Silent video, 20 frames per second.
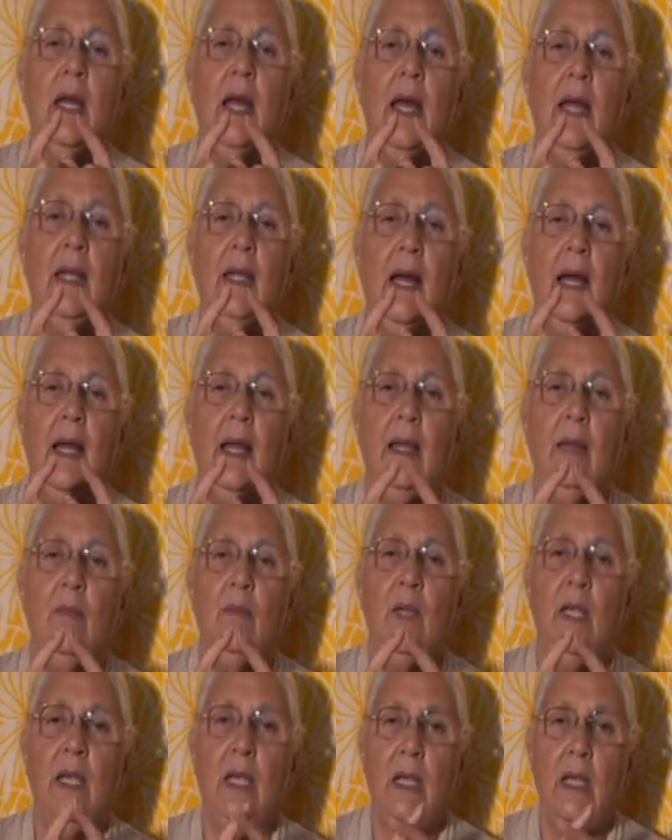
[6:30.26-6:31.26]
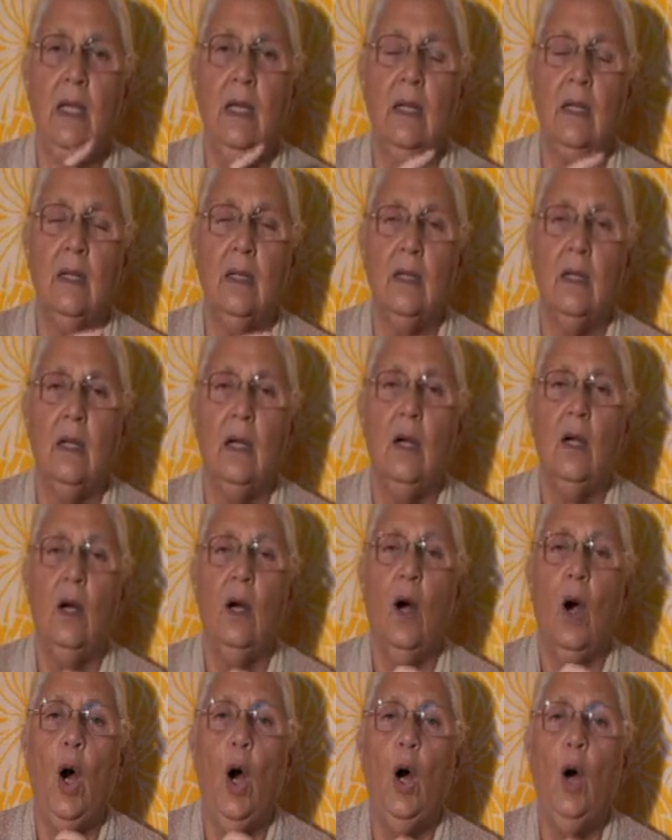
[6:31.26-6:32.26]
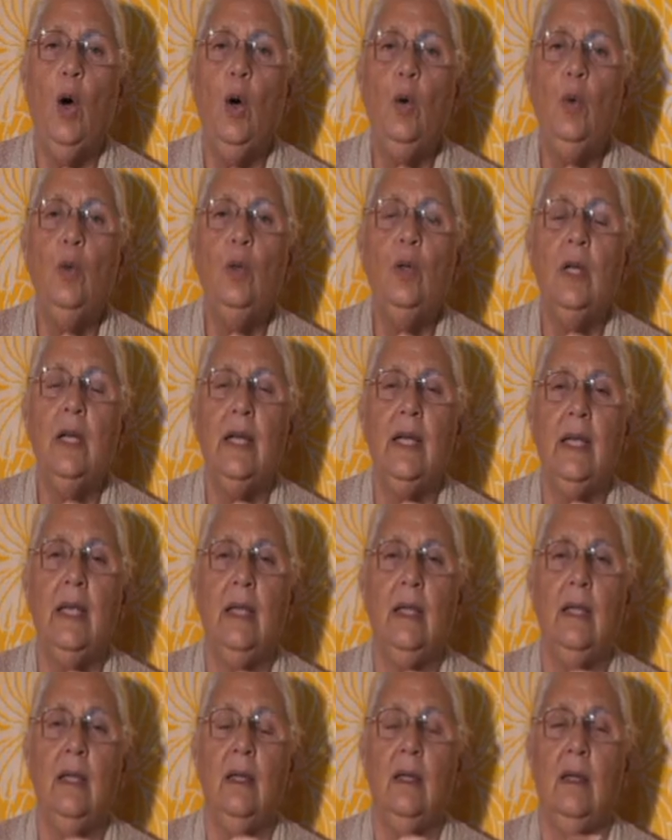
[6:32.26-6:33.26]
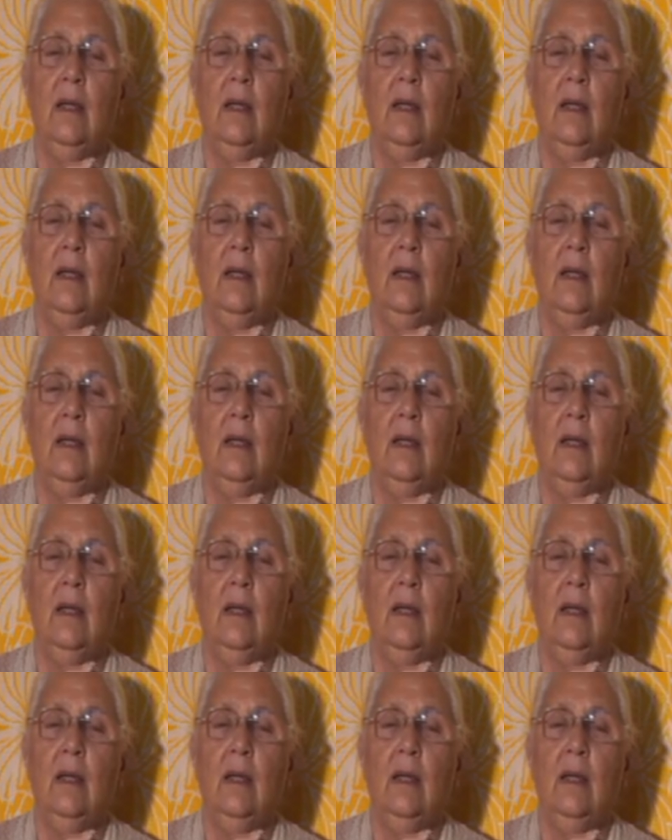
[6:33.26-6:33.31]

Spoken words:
and I am here only